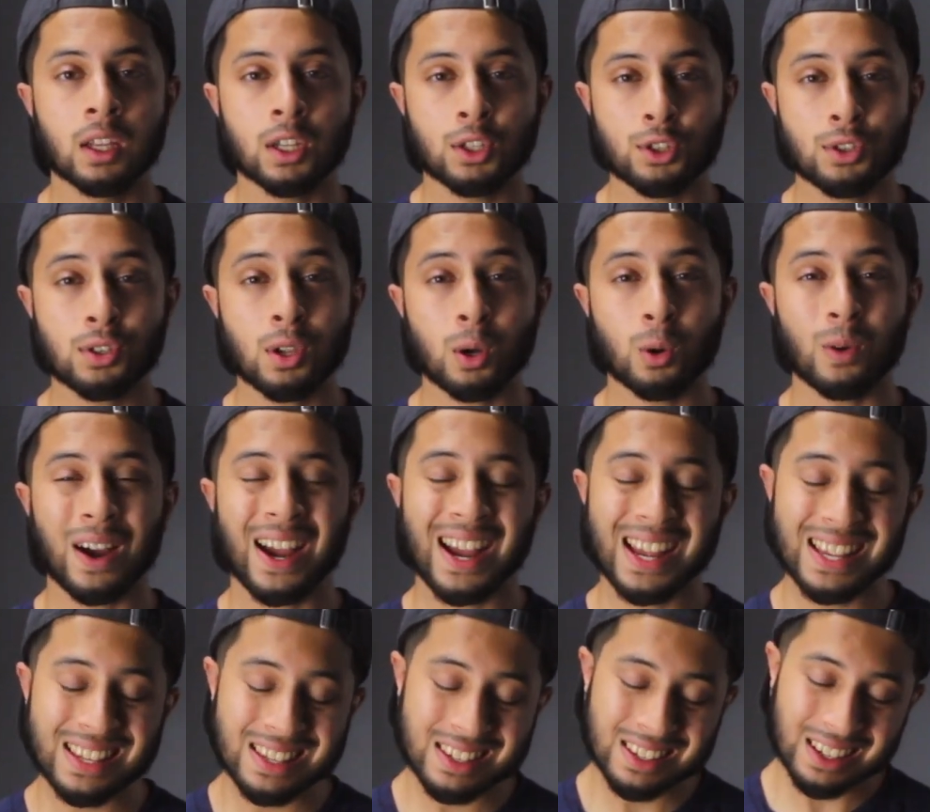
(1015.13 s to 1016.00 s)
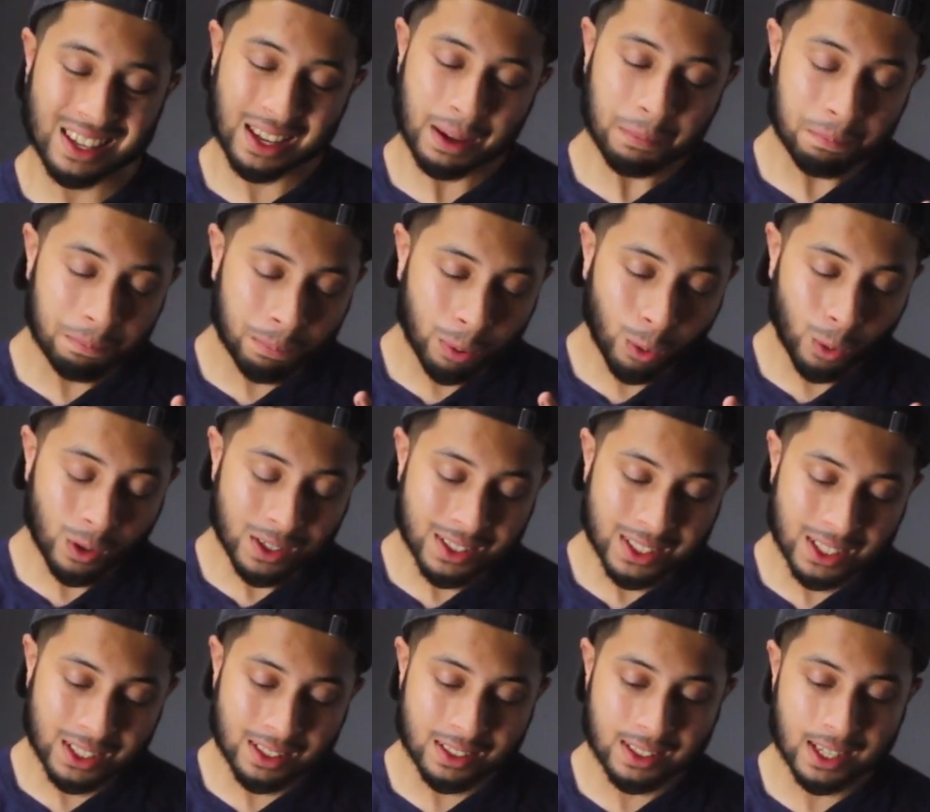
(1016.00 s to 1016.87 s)
So as
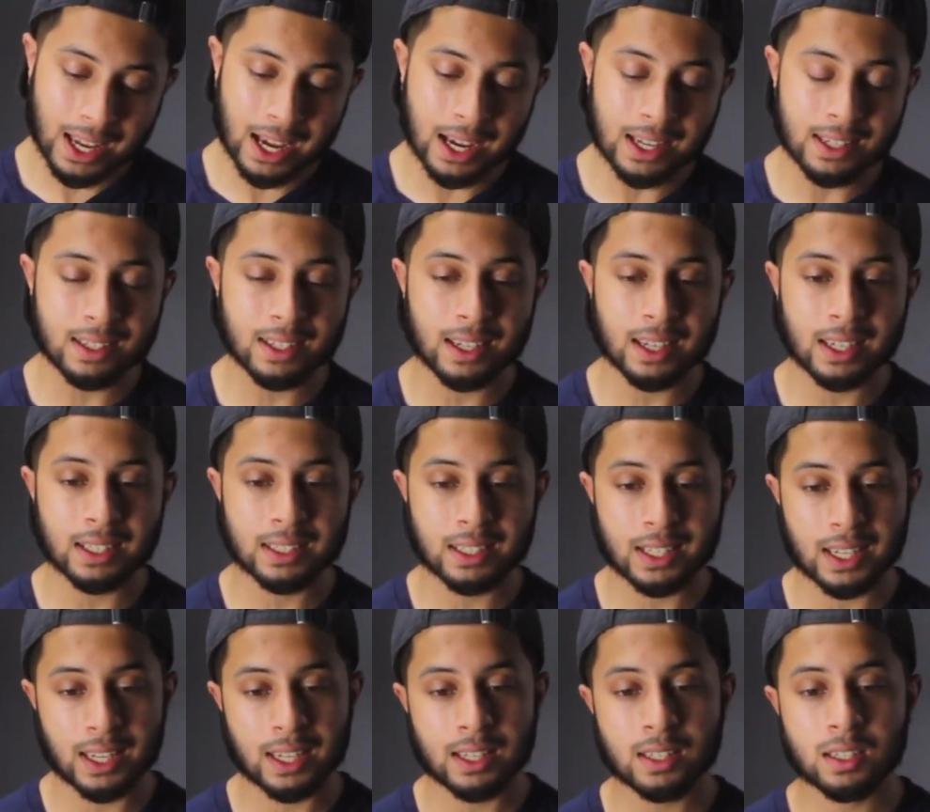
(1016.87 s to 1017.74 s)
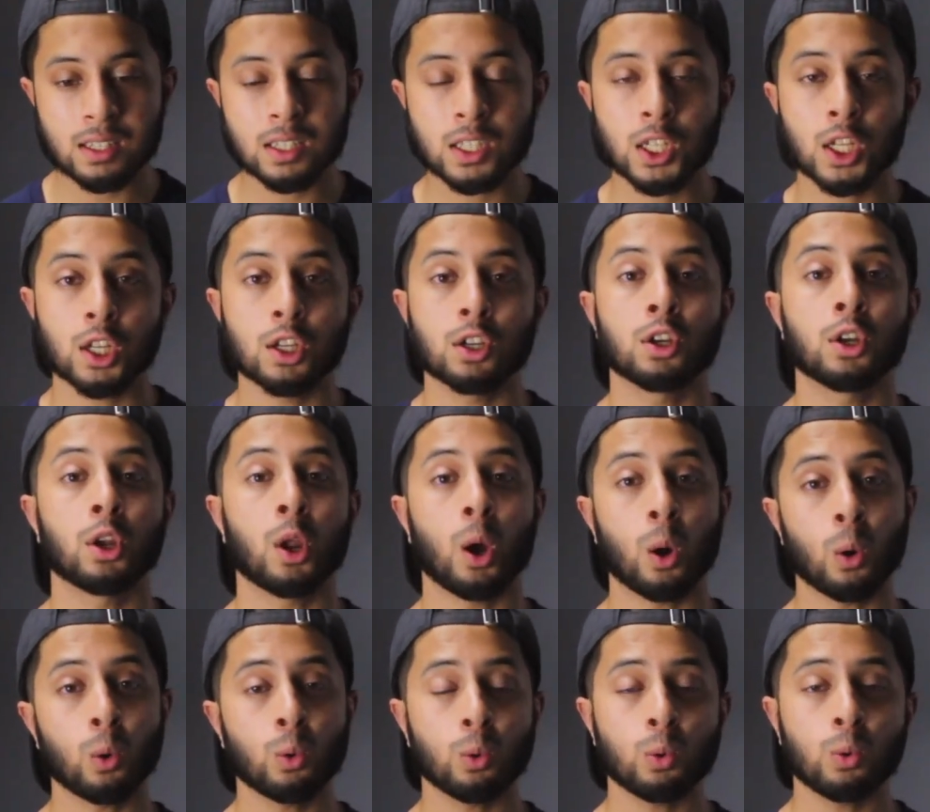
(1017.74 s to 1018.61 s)
important as it is to
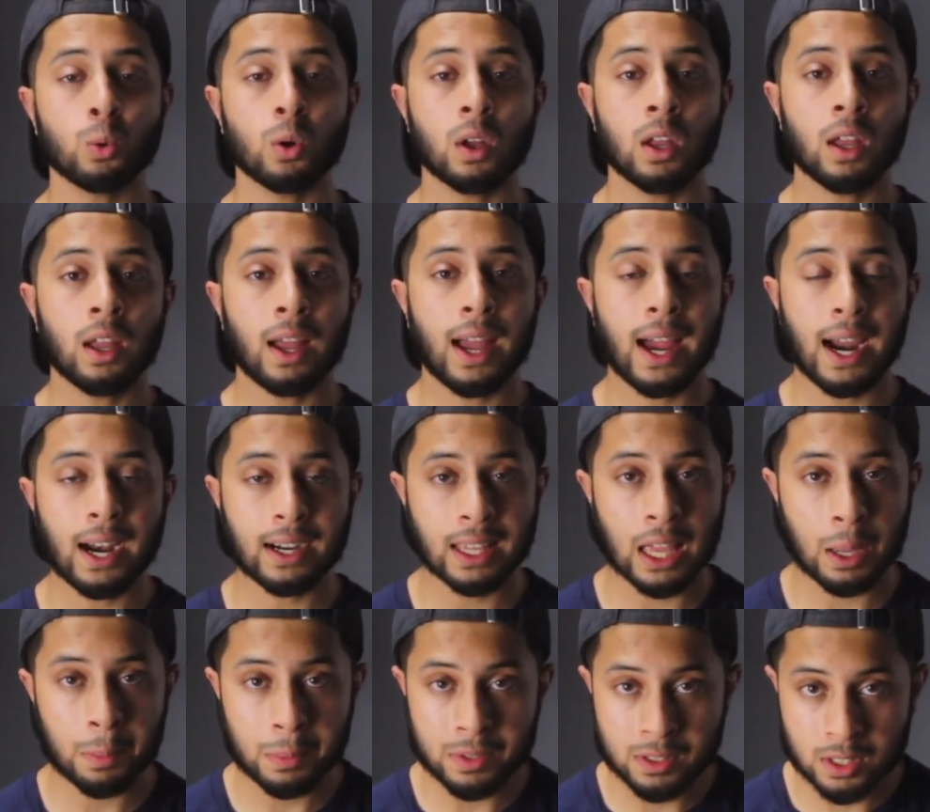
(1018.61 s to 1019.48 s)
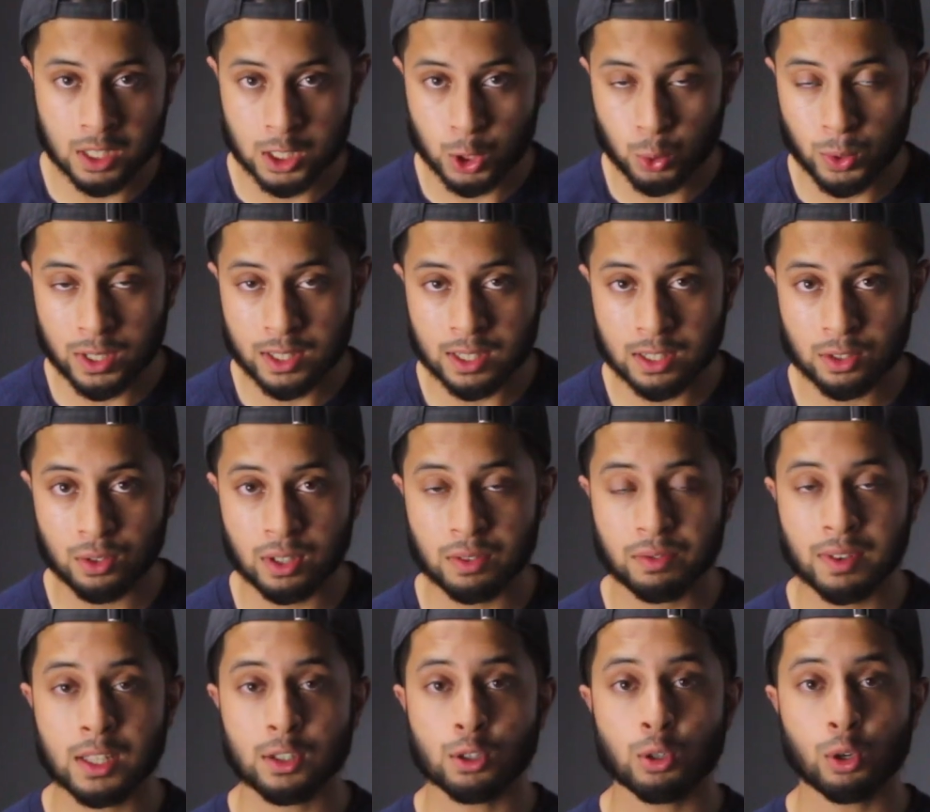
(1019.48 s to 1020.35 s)
know Ahkam al-Tajweed and
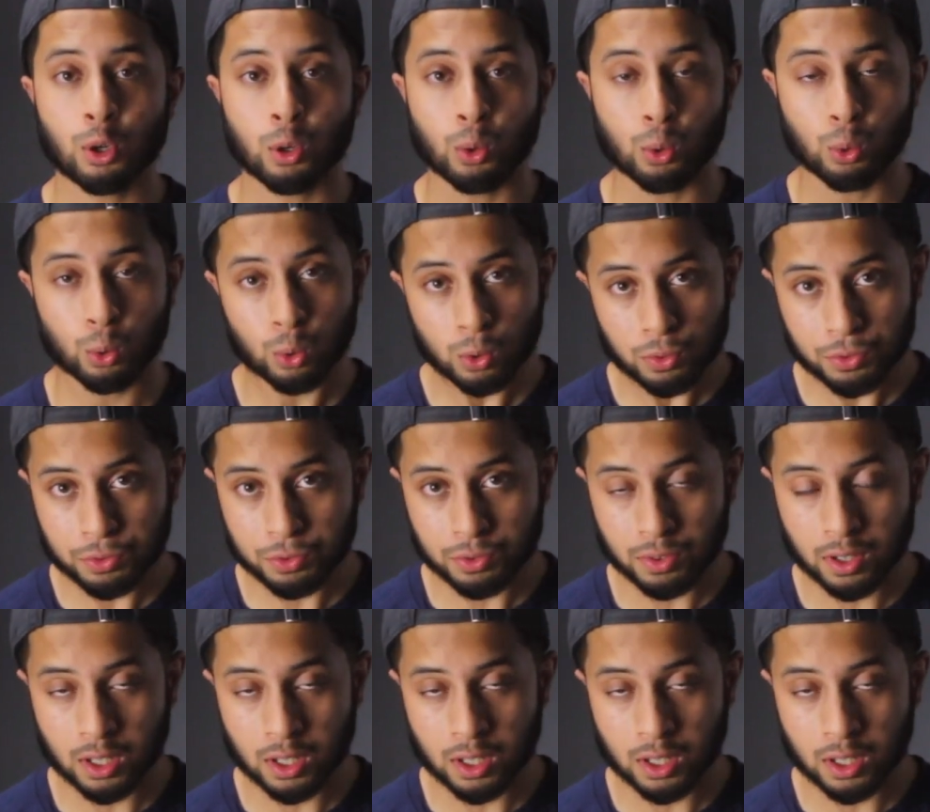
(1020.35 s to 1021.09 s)
Sifat al-Huruf,